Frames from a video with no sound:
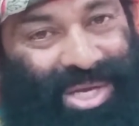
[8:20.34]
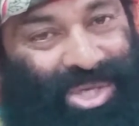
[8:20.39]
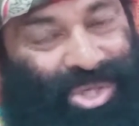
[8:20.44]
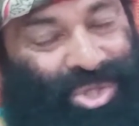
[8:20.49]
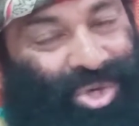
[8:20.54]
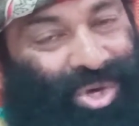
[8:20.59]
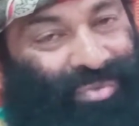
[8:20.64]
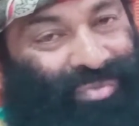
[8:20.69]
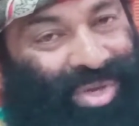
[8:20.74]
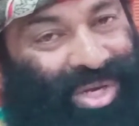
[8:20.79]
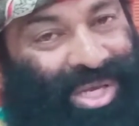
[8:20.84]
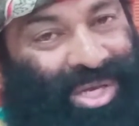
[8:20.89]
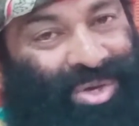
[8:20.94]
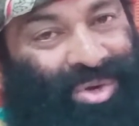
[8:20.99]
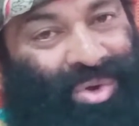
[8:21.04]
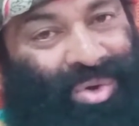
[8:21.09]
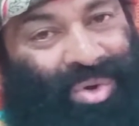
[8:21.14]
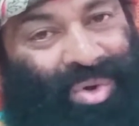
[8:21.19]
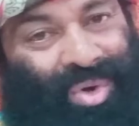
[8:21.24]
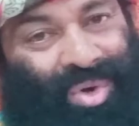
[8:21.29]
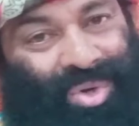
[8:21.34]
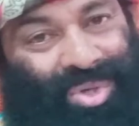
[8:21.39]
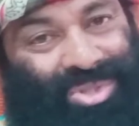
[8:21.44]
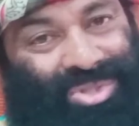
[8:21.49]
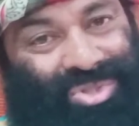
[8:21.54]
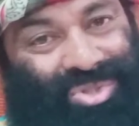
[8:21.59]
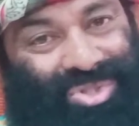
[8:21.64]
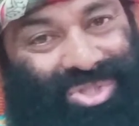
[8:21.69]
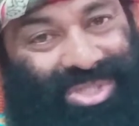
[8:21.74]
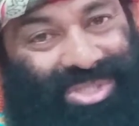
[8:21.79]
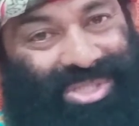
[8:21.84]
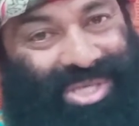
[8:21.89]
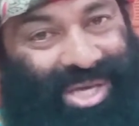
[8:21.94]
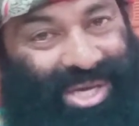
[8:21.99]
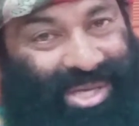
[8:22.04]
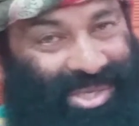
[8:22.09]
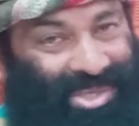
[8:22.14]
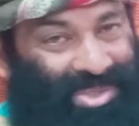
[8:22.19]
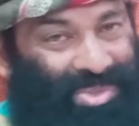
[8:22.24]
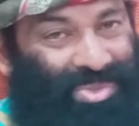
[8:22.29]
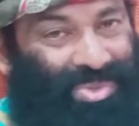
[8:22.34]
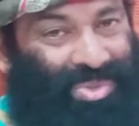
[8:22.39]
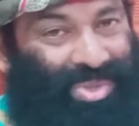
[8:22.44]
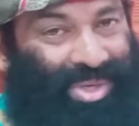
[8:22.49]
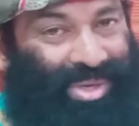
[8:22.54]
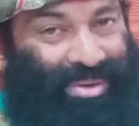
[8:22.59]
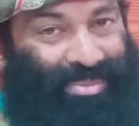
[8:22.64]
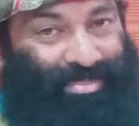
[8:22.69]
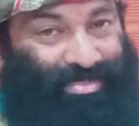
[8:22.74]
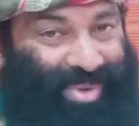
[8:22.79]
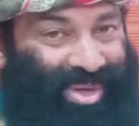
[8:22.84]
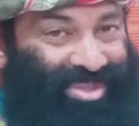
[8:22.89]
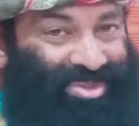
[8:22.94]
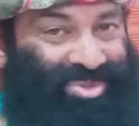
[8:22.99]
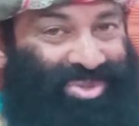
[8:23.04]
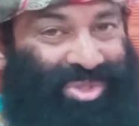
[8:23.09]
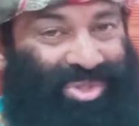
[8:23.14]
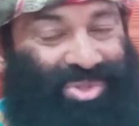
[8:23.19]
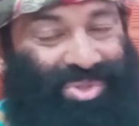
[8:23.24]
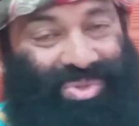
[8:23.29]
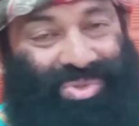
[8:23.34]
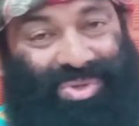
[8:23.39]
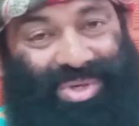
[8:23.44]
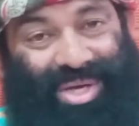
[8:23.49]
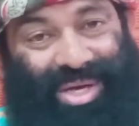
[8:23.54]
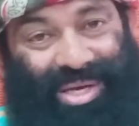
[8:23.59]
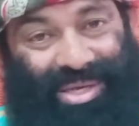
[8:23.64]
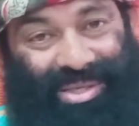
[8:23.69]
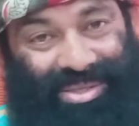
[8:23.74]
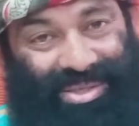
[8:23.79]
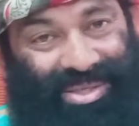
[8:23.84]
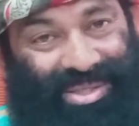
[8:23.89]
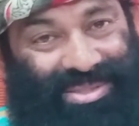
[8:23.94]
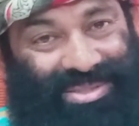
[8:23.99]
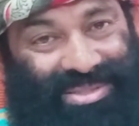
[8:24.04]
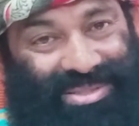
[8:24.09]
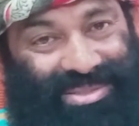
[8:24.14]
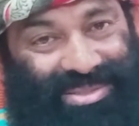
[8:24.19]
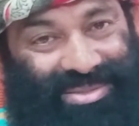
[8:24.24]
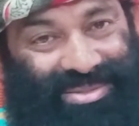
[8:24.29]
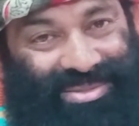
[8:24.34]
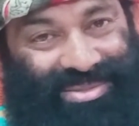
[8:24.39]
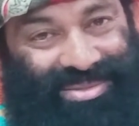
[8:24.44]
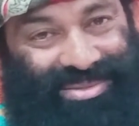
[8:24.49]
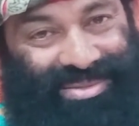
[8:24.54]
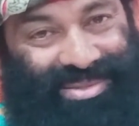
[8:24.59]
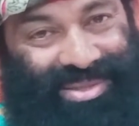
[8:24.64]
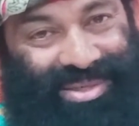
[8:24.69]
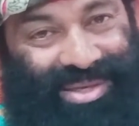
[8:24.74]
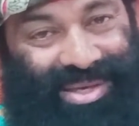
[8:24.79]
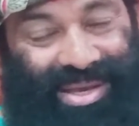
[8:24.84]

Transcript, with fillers: You are very close to the Jnana Yoga, Bhakti Yoga, yes.